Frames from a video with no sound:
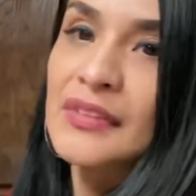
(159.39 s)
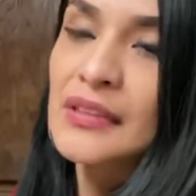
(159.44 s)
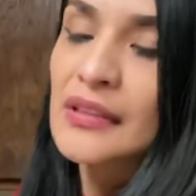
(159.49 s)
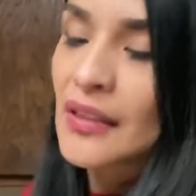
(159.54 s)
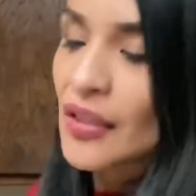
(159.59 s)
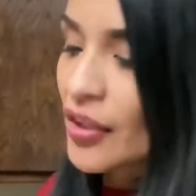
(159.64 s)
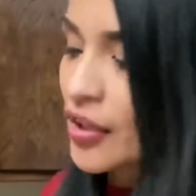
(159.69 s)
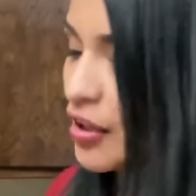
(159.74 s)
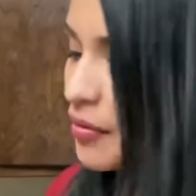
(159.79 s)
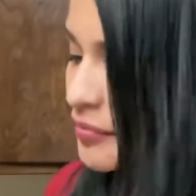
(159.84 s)

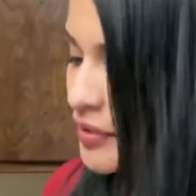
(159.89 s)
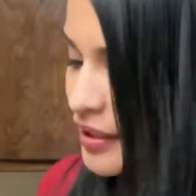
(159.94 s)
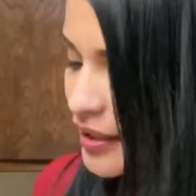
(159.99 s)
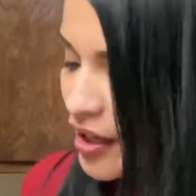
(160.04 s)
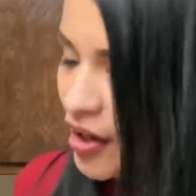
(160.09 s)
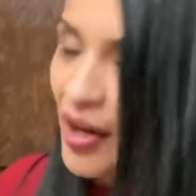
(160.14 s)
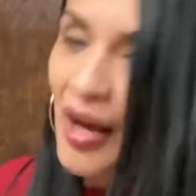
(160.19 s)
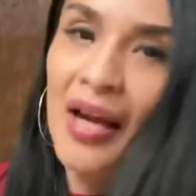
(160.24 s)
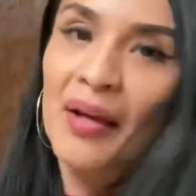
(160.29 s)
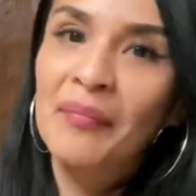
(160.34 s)
They're coming
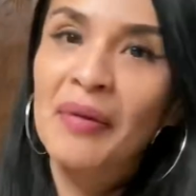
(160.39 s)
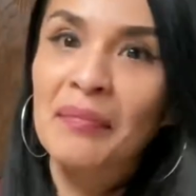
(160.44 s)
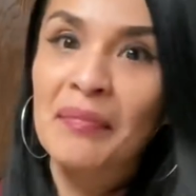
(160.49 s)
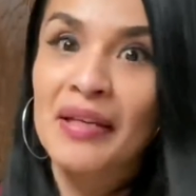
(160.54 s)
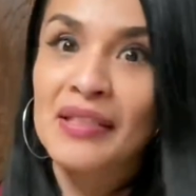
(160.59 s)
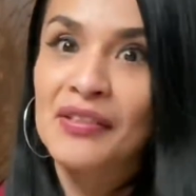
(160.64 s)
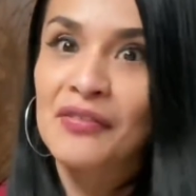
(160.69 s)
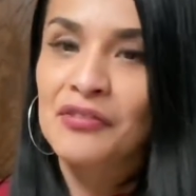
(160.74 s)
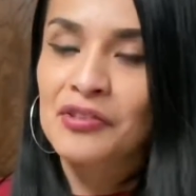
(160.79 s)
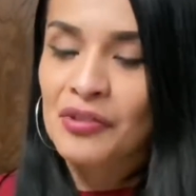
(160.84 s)
out. I made
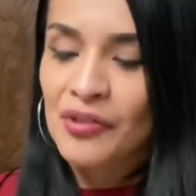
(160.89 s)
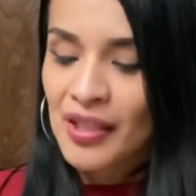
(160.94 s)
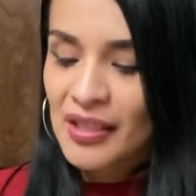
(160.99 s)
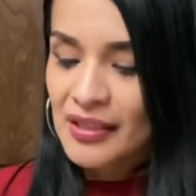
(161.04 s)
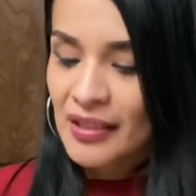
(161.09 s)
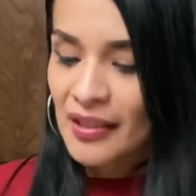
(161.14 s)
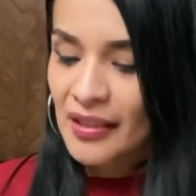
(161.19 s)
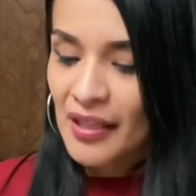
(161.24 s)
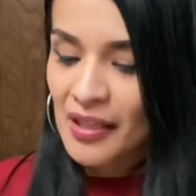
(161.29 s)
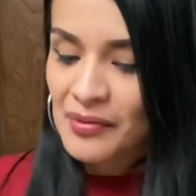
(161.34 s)
myself two
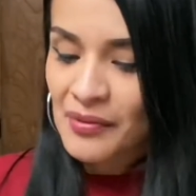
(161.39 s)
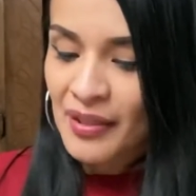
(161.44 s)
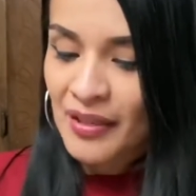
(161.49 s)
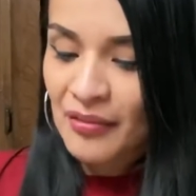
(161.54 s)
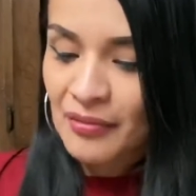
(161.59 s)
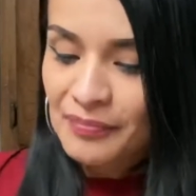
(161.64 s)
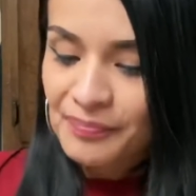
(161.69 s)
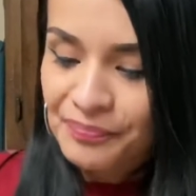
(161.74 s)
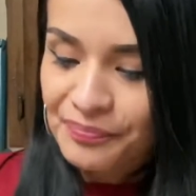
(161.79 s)
quesadillas right now